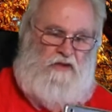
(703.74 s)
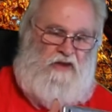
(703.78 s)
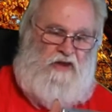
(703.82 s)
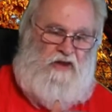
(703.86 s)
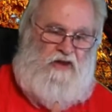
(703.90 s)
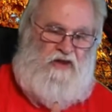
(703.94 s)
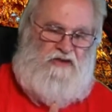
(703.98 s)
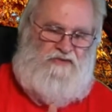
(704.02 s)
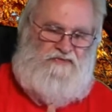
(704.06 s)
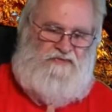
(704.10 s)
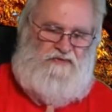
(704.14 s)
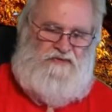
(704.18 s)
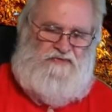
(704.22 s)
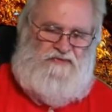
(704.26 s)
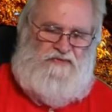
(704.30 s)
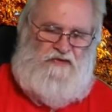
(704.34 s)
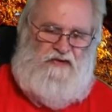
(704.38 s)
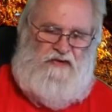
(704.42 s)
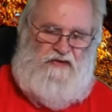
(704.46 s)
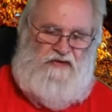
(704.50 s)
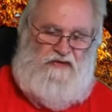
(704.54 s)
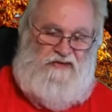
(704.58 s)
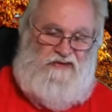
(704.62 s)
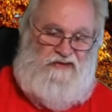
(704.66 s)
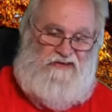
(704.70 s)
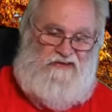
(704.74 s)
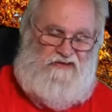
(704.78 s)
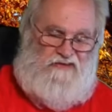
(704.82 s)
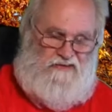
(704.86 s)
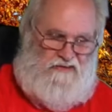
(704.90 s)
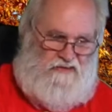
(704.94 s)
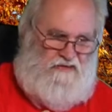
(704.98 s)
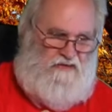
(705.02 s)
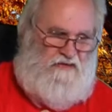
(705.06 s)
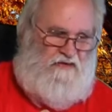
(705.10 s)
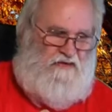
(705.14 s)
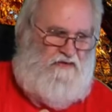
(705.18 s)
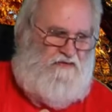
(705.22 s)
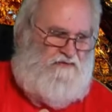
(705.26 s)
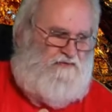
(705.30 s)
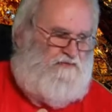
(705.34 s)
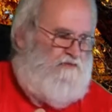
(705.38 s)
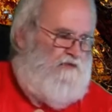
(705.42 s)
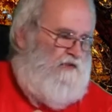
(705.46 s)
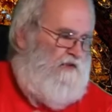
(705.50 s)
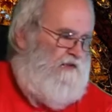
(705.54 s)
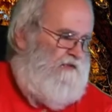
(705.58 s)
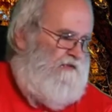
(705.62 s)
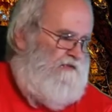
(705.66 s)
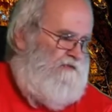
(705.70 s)
As I say, it is
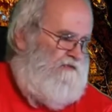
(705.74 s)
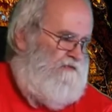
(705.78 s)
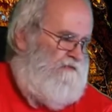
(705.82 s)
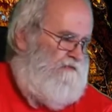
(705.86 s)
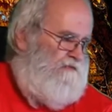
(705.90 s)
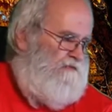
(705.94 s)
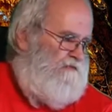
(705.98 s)
night,